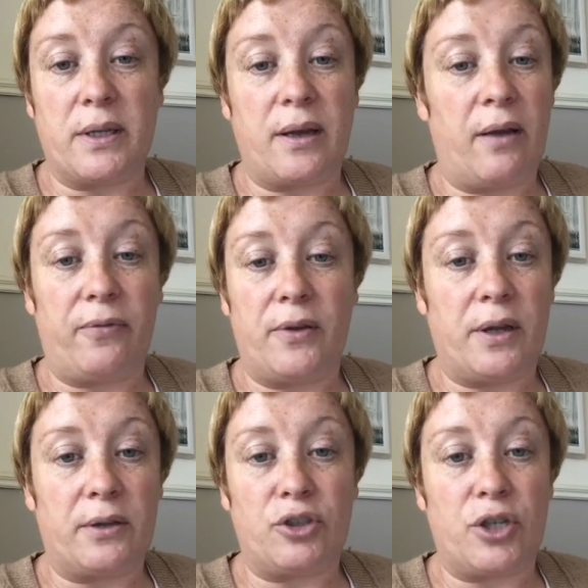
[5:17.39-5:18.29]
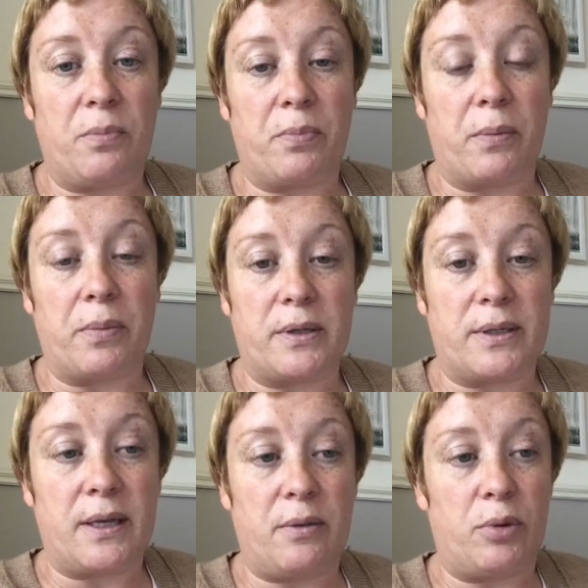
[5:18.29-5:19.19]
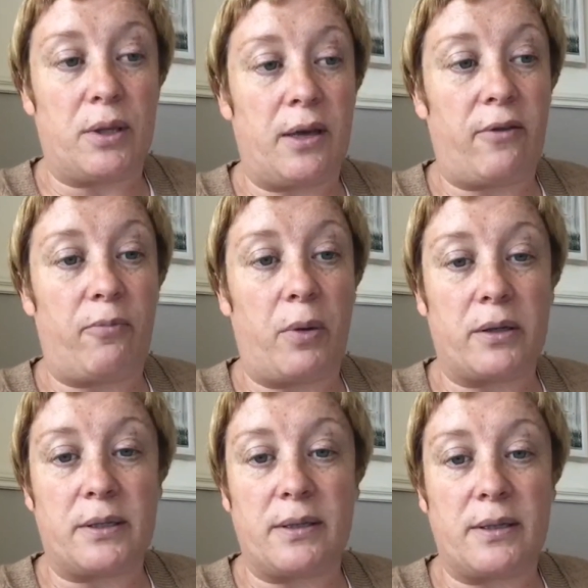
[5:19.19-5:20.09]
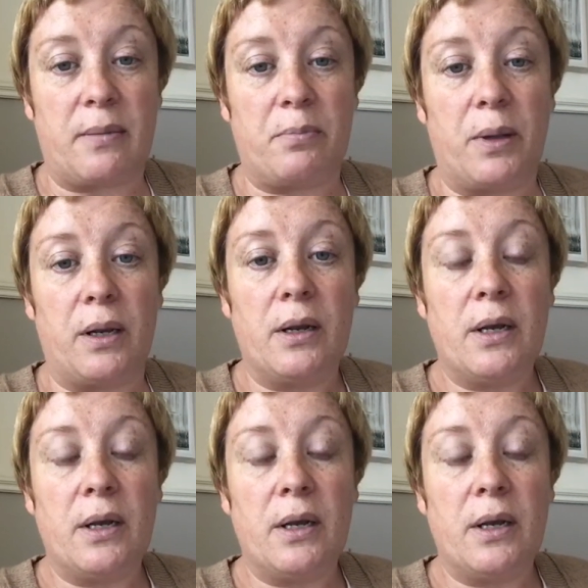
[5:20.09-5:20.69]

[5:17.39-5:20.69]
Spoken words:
It's often not cheaper, because say with the gift box example,